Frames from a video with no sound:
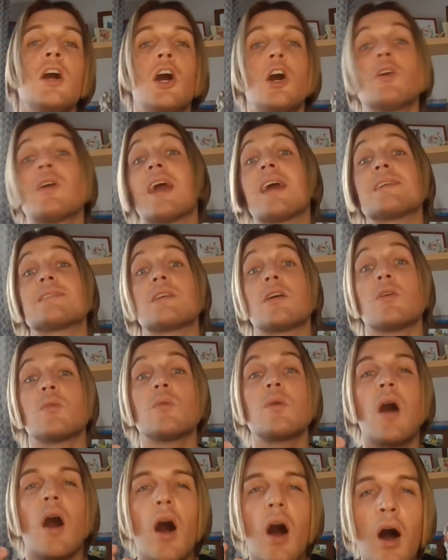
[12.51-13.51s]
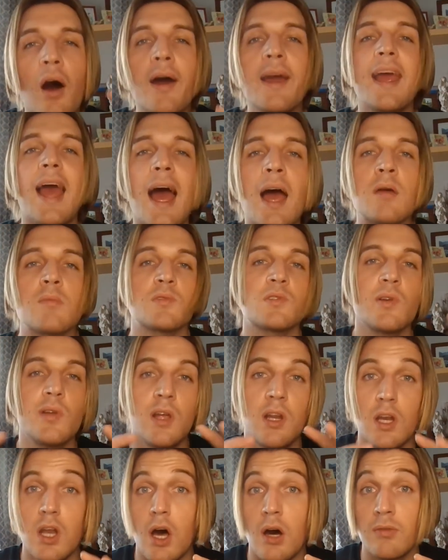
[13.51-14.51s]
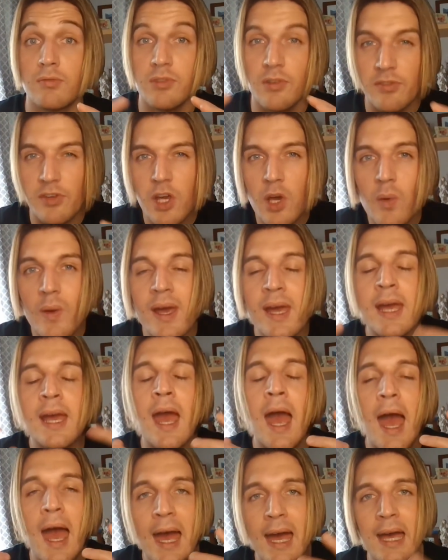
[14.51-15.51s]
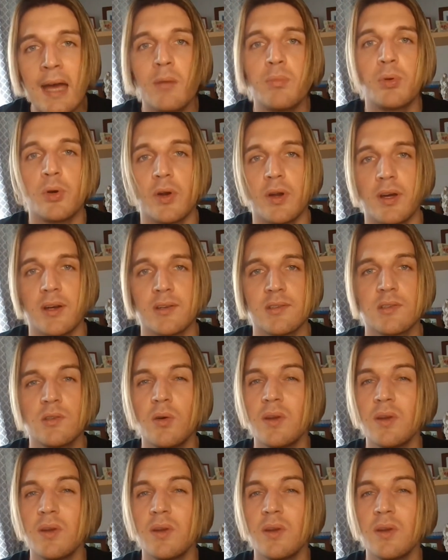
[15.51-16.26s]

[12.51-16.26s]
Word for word: Okay, so I absolutely love reviewing hair products,